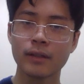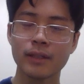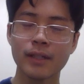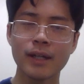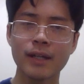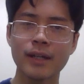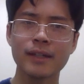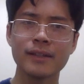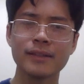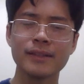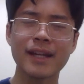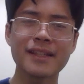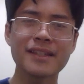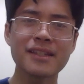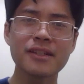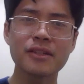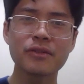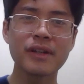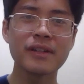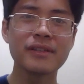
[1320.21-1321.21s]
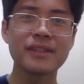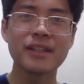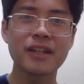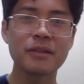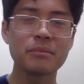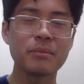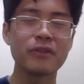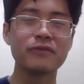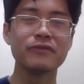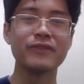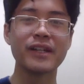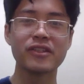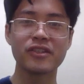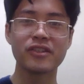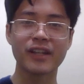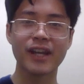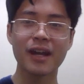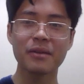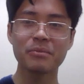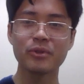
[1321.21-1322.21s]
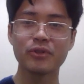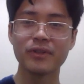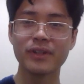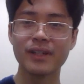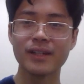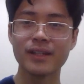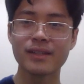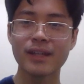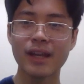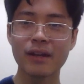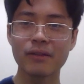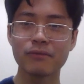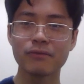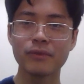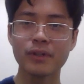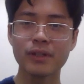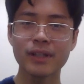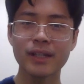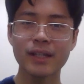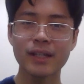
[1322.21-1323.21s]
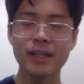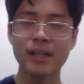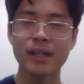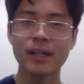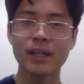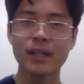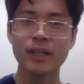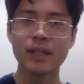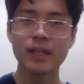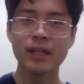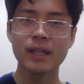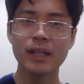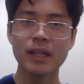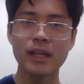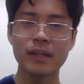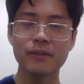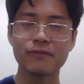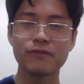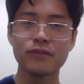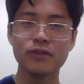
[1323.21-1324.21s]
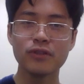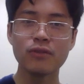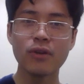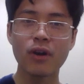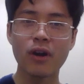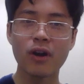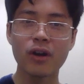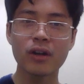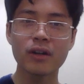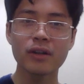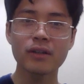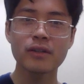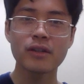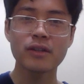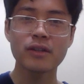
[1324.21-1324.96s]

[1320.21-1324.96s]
Yeah, and that's a great thing about venture capital is that really, if you are